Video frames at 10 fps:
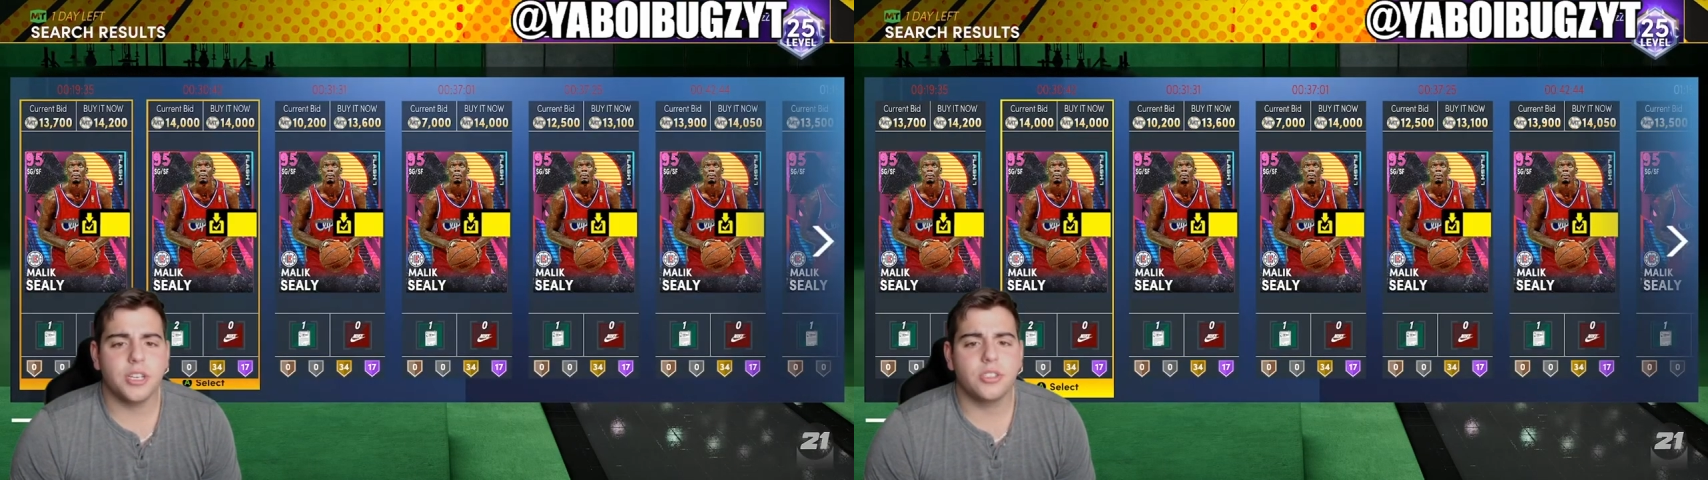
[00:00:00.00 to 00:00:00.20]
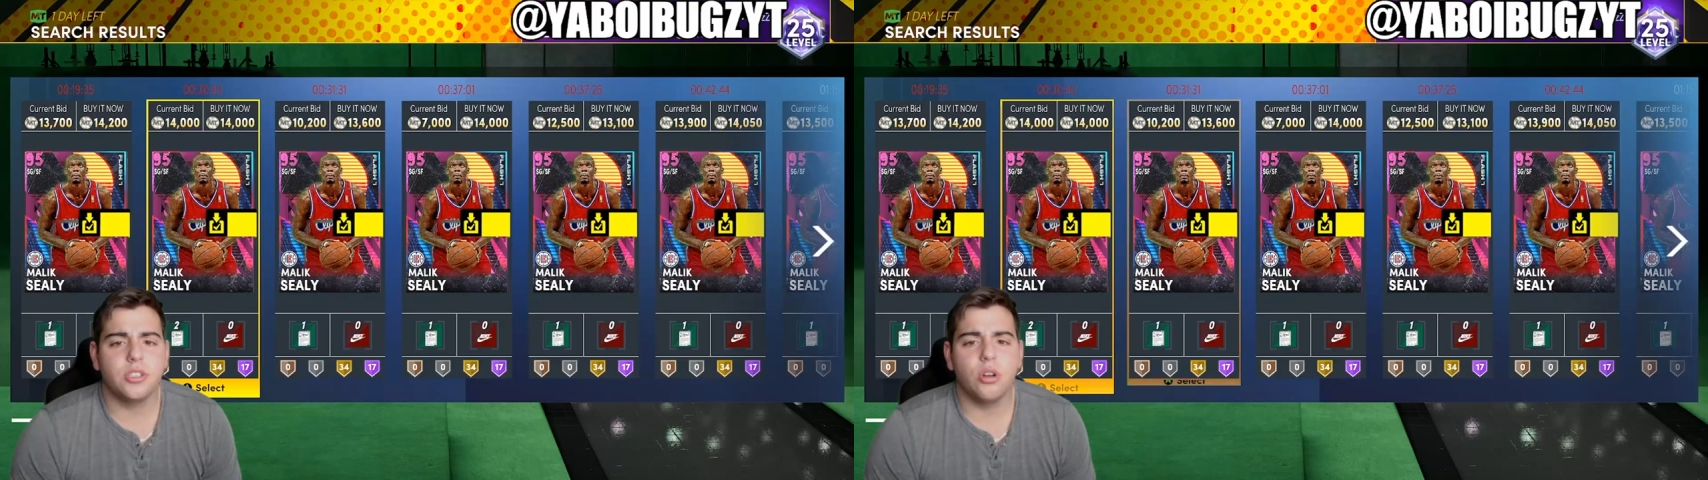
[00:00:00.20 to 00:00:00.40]
It
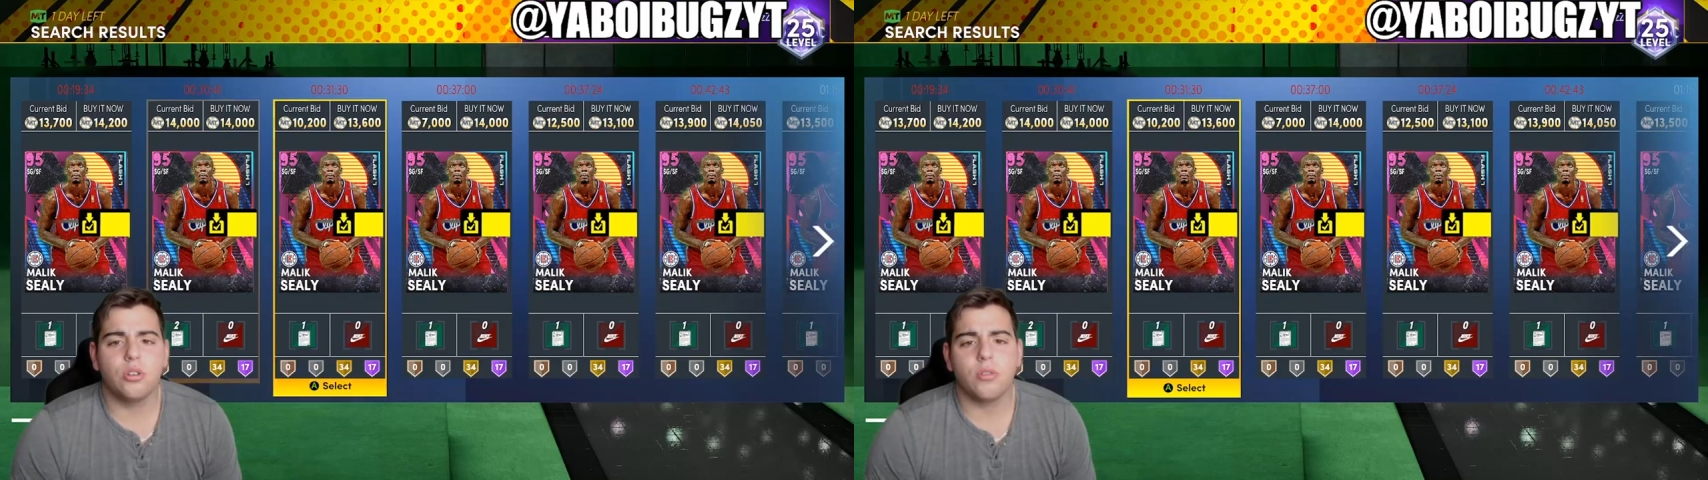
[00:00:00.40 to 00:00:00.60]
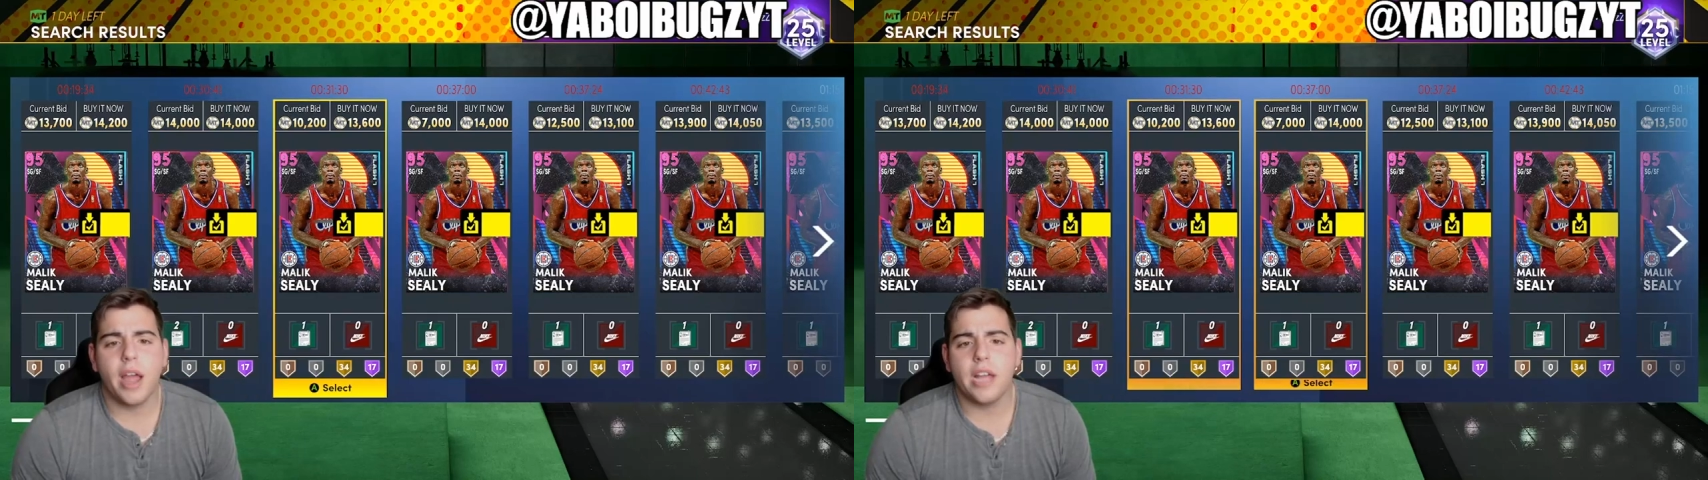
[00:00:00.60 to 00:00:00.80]
is still
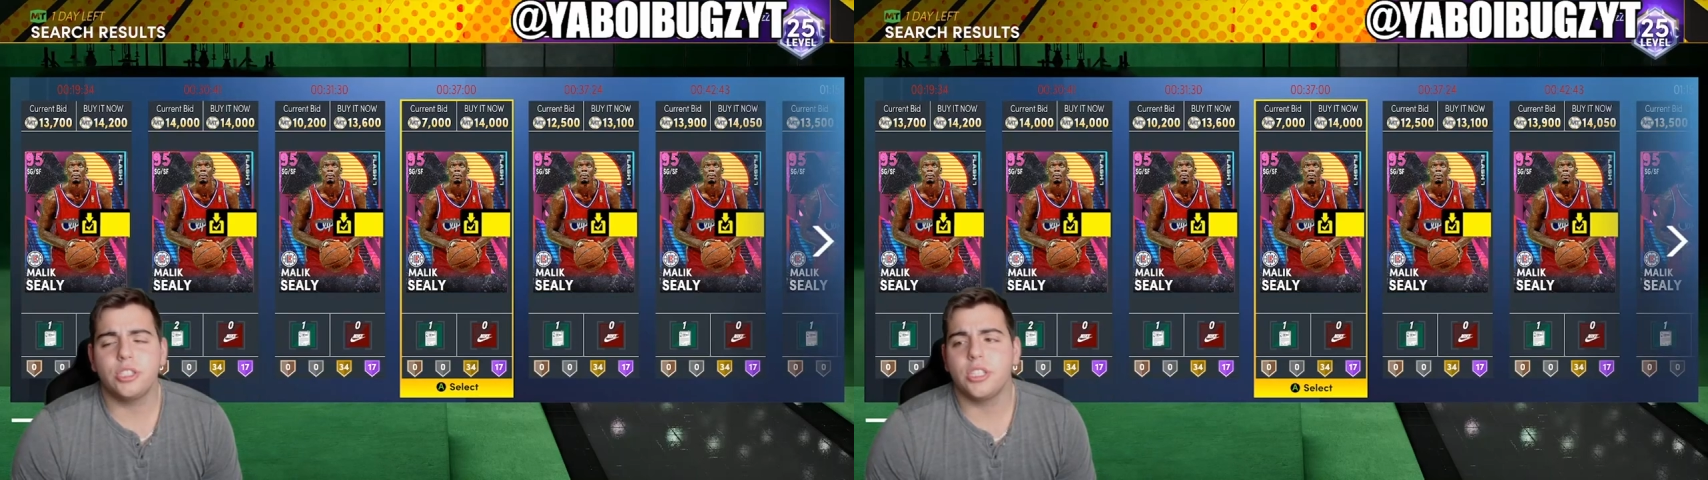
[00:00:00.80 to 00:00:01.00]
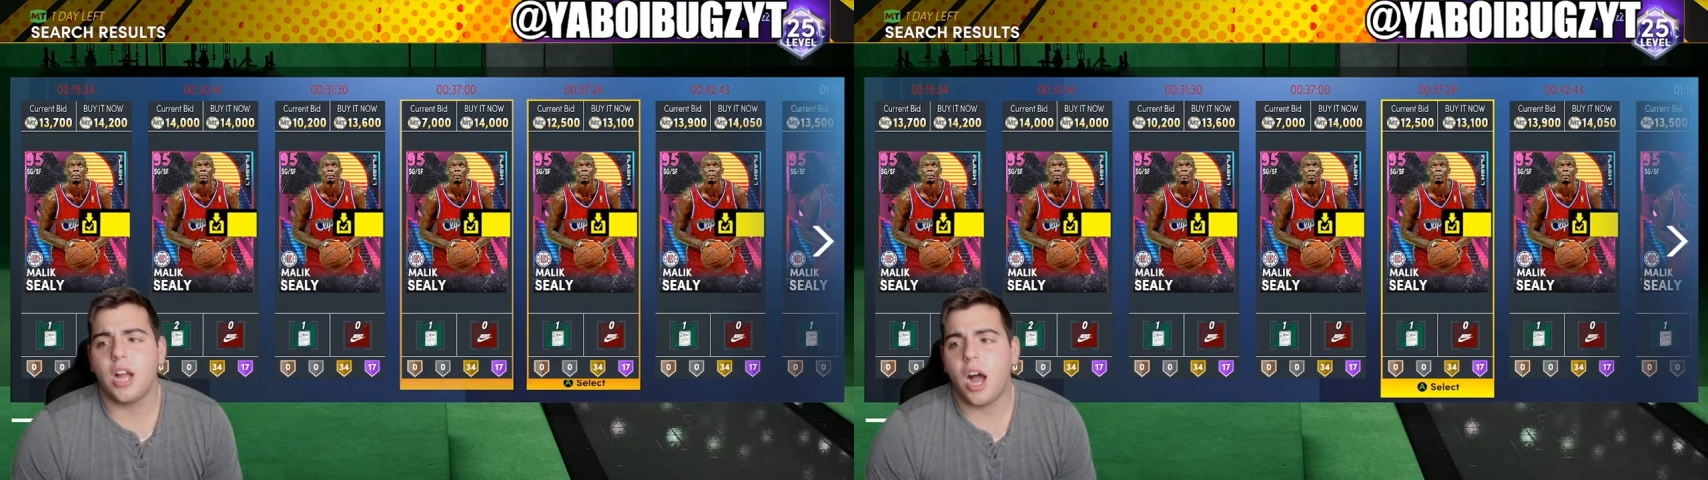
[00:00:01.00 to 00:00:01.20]

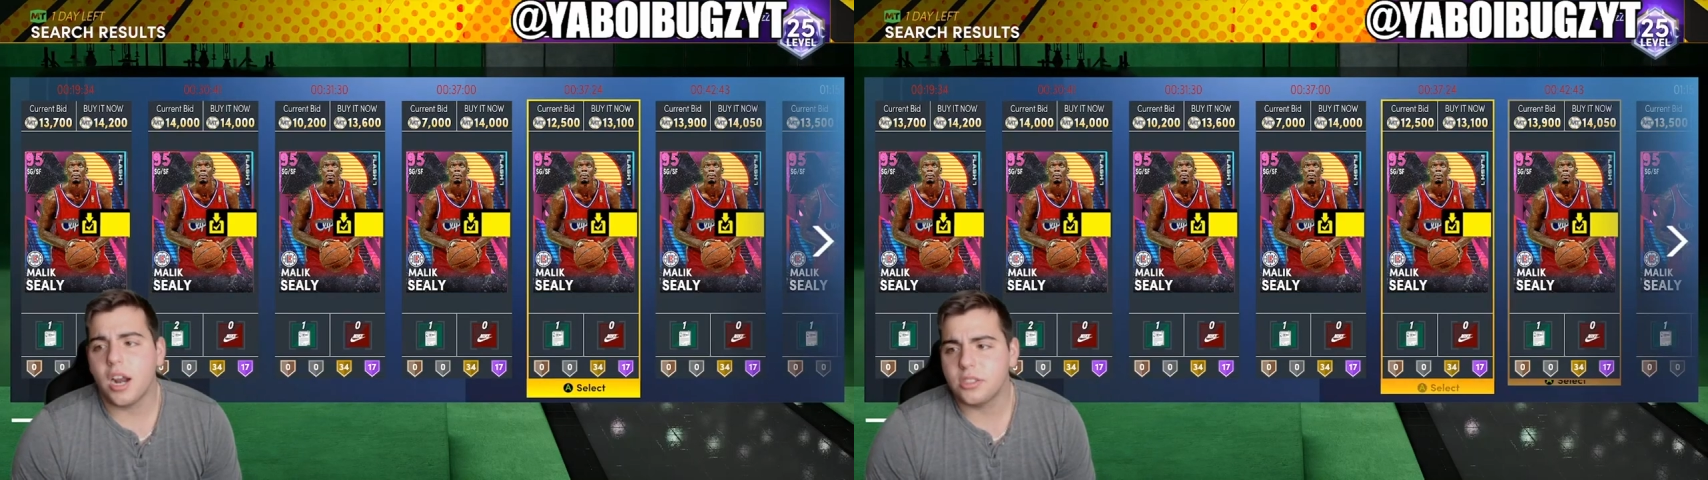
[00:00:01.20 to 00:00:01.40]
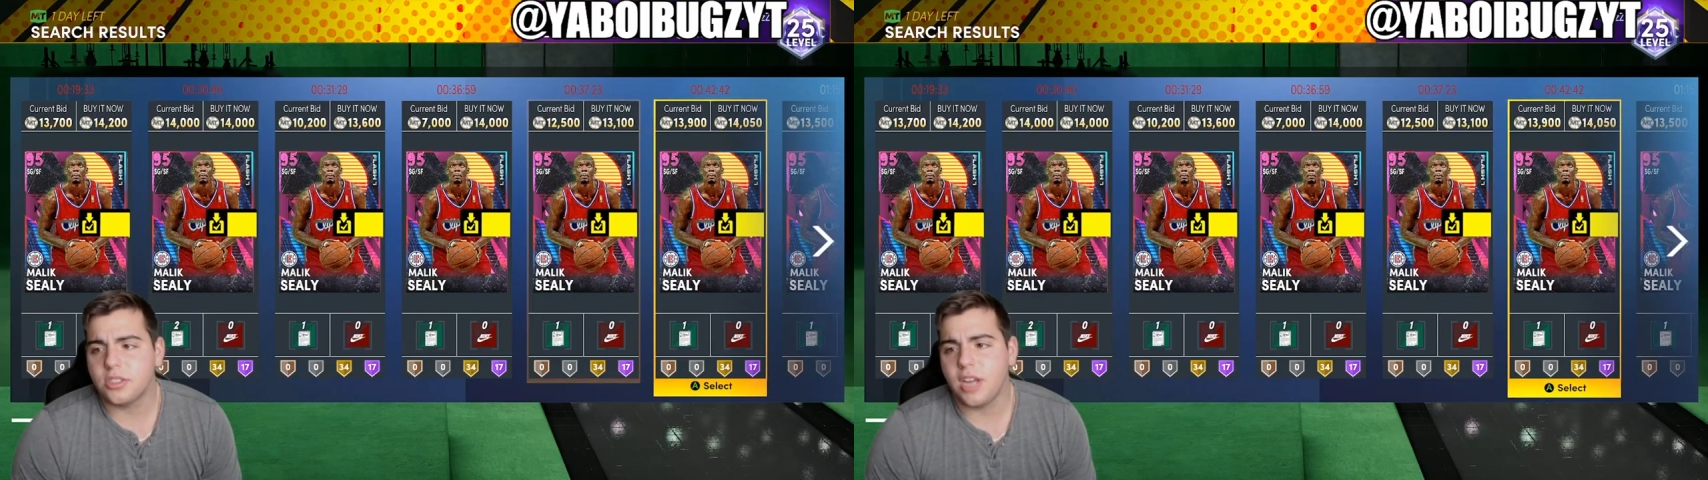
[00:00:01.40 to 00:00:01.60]
crashing. And
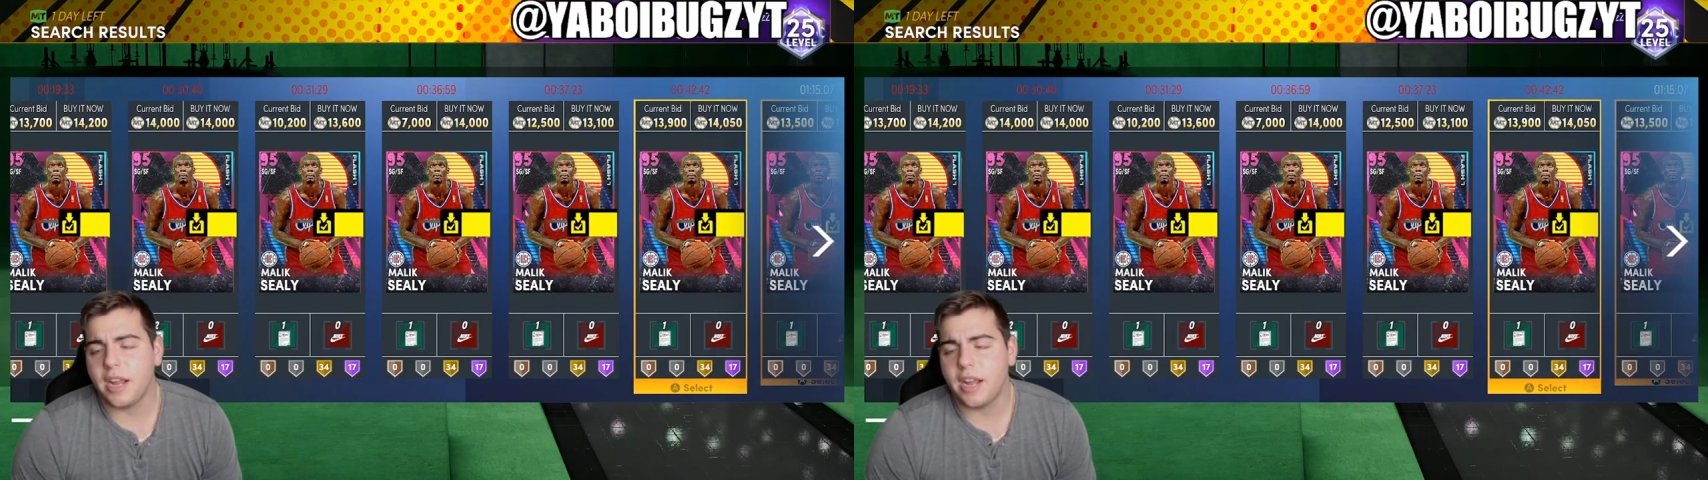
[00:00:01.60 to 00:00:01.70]
honestly,